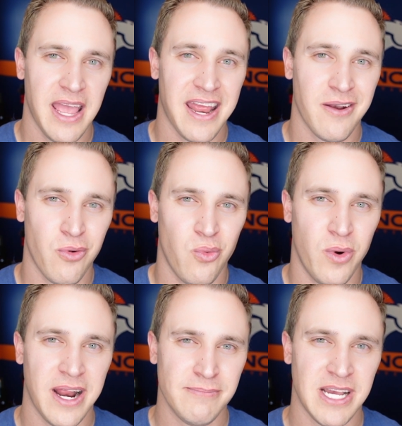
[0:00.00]
And
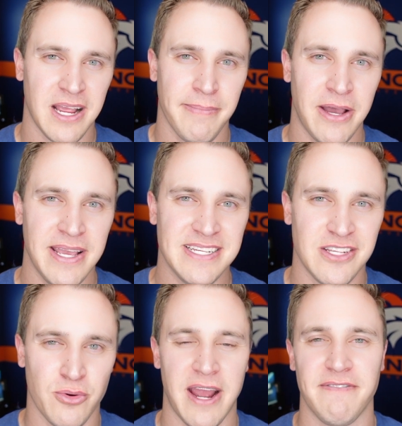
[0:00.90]
what I'm talking about is
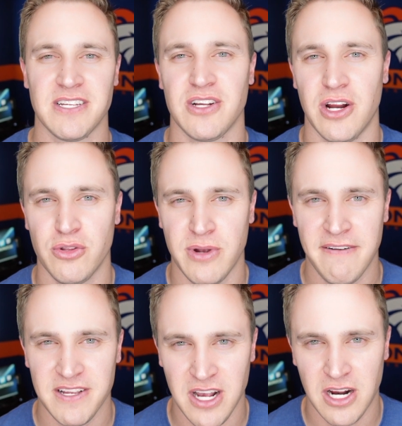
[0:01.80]
the graphics card. The
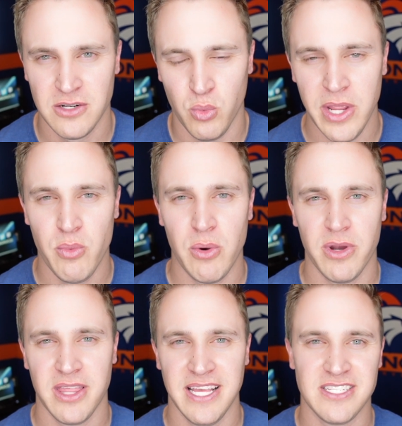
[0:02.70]
graphic card we went
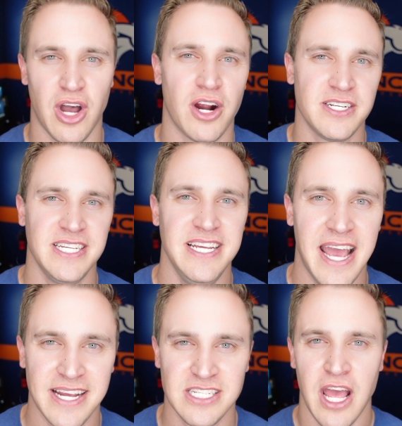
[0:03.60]
with is the
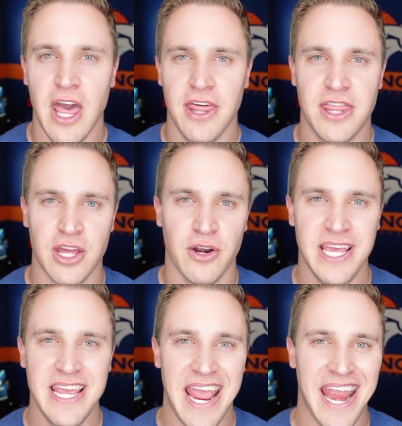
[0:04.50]
RTX
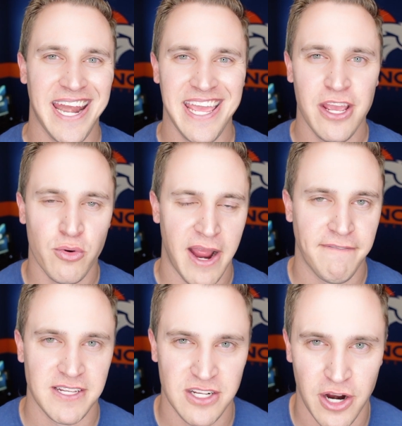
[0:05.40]
3080
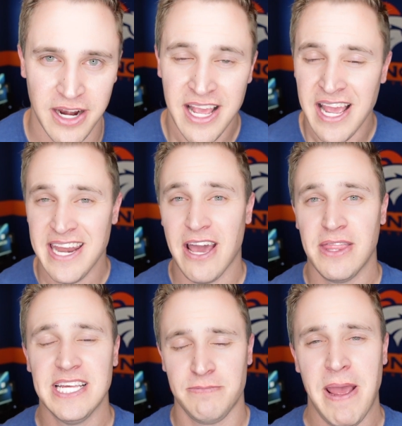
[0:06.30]
graphics card. Now
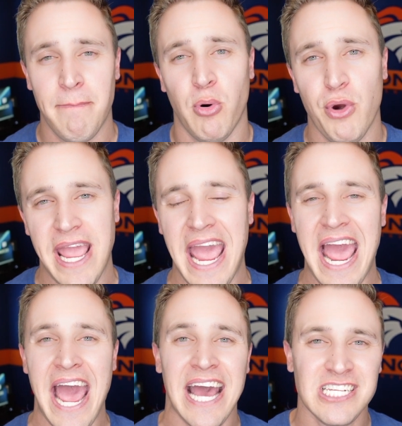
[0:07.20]
this bad boy
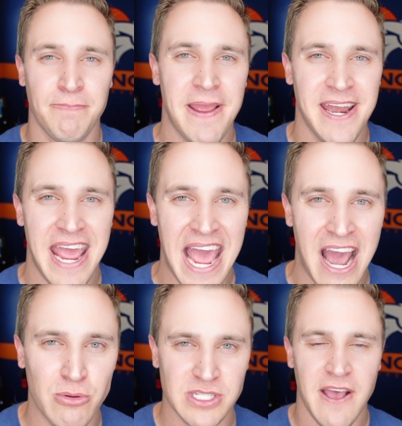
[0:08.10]
has been
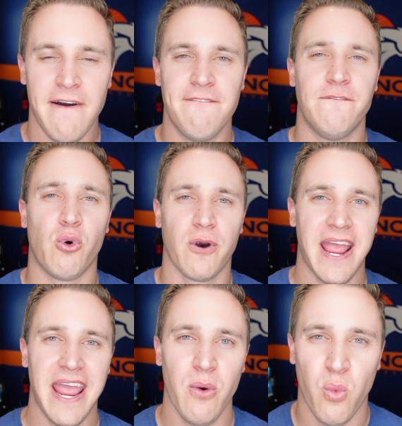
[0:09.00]
out for
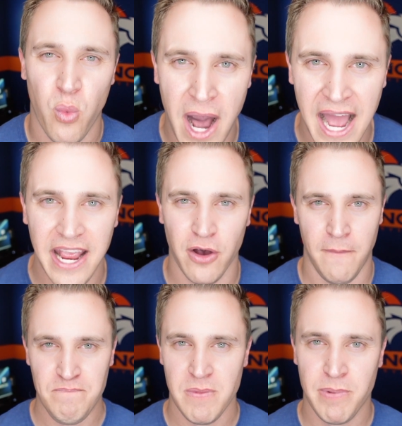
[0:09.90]
a while,
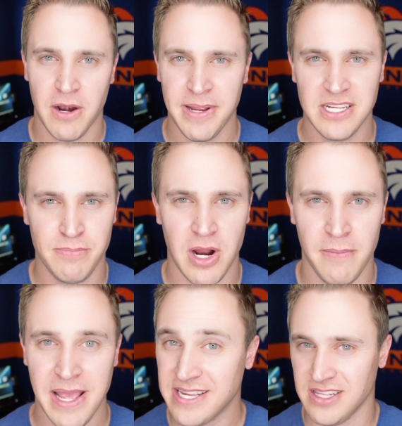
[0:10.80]
but our biggest
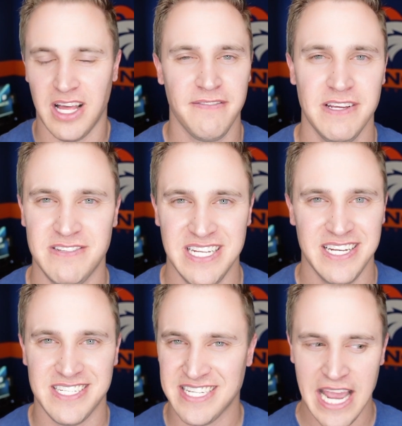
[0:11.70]
problem, as a lot of you have
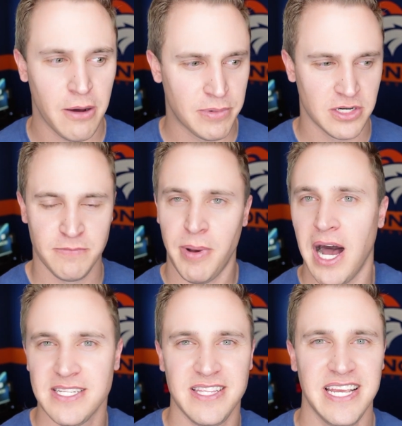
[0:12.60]
seen, is scalpers,
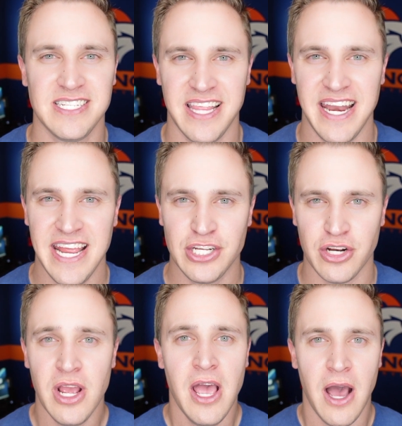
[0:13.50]
bots, things of that nature,